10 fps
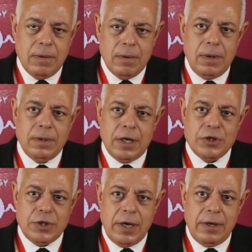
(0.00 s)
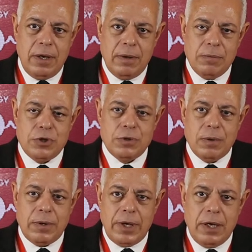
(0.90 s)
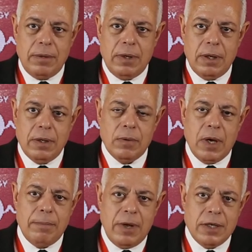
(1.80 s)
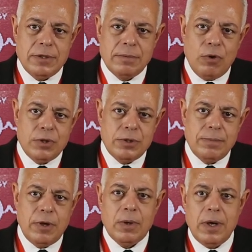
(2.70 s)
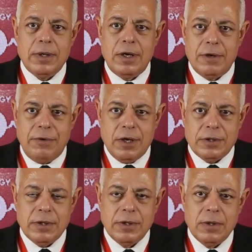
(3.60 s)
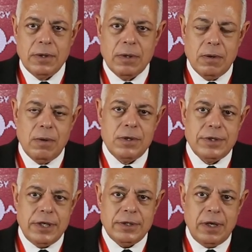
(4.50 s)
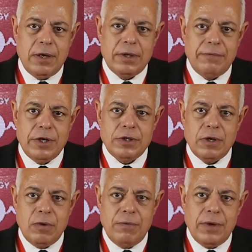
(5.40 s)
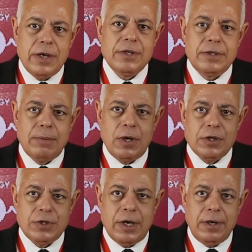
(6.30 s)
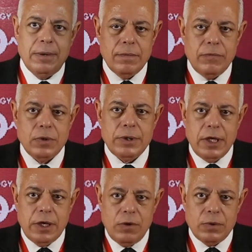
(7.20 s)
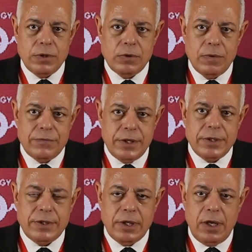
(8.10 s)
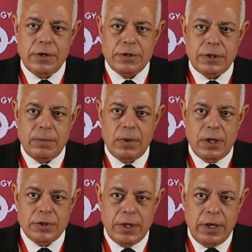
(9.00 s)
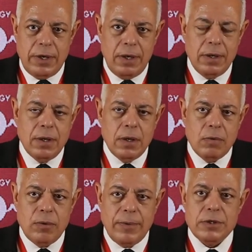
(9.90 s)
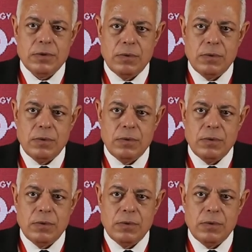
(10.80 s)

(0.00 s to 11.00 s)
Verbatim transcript: or angina which occur one month post myocardial infarction. All these are definition of unstable angina. For diagnosis of this uh, unstable angina, we must